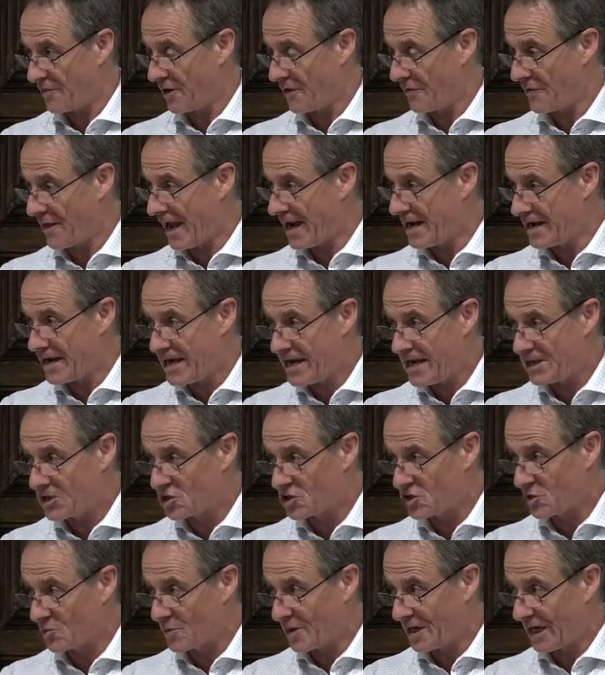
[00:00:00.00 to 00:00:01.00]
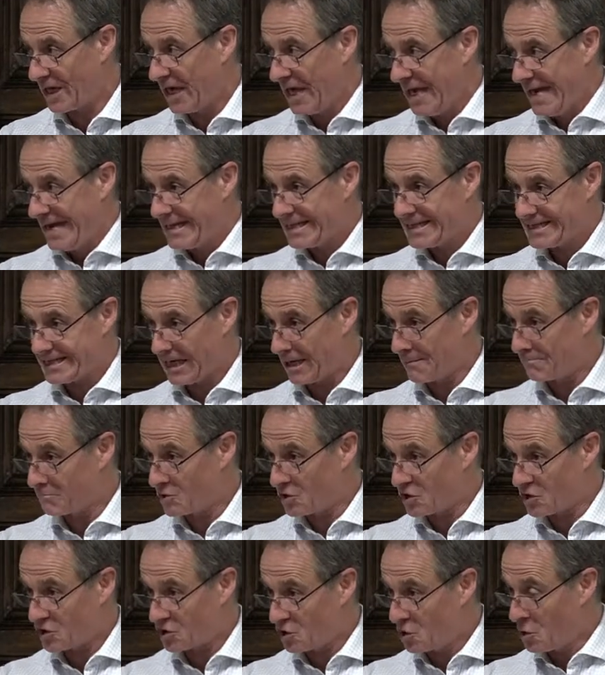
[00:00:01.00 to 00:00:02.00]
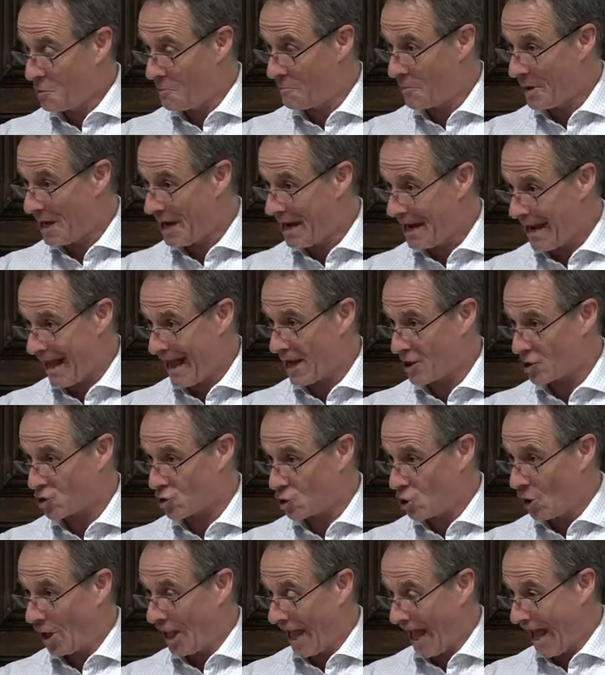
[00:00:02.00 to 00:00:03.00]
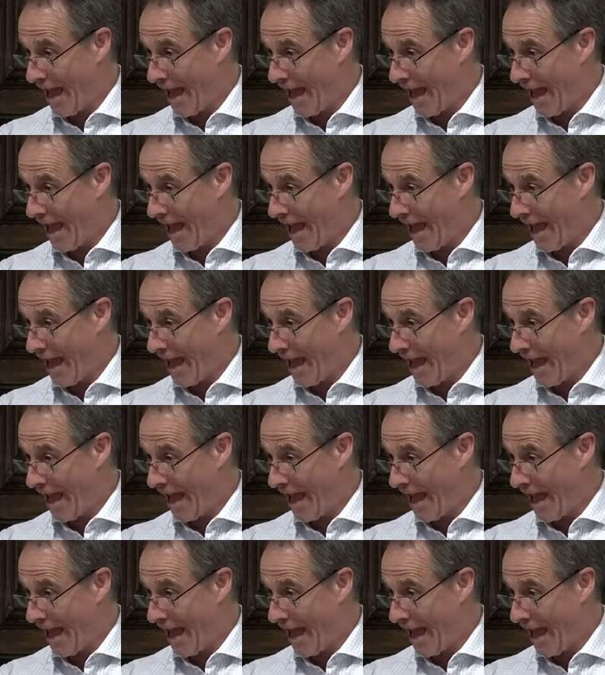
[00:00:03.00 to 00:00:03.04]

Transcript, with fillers: that there needs to be some supernatural